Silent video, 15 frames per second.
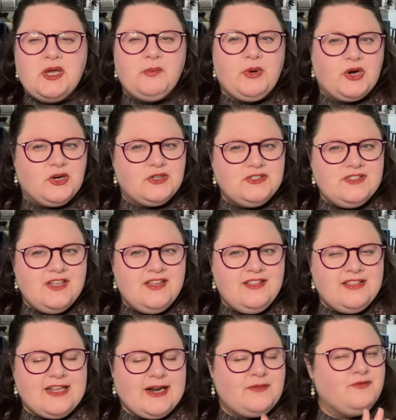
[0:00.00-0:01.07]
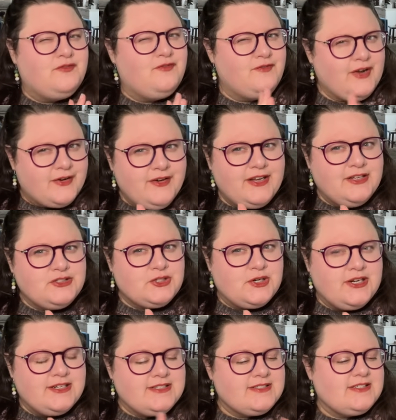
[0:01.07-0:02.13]
person that I'm very
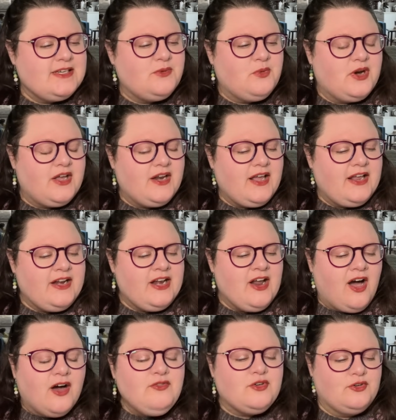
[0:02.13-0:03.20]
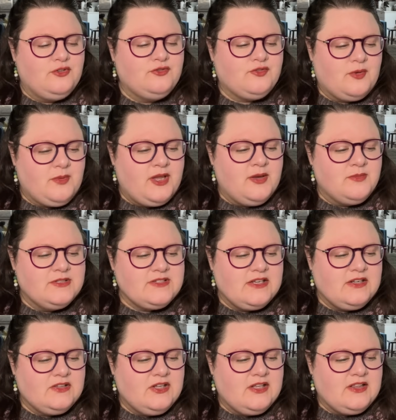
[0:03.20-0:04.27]
intrigued to see what a novel from him is going
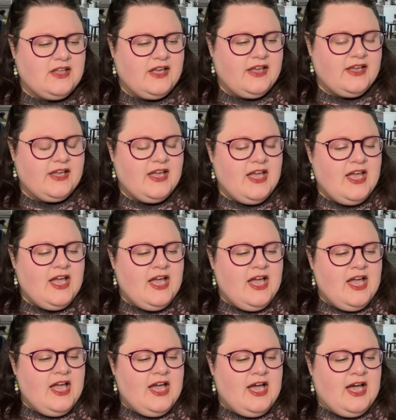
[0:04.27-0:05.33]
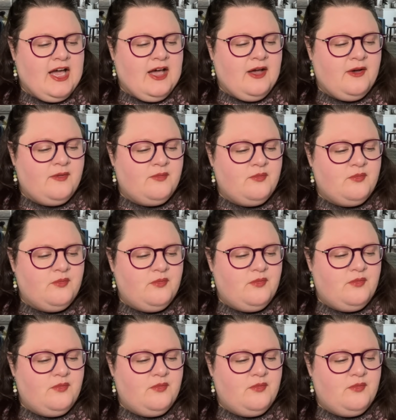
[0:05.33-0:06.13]
to look like. Um,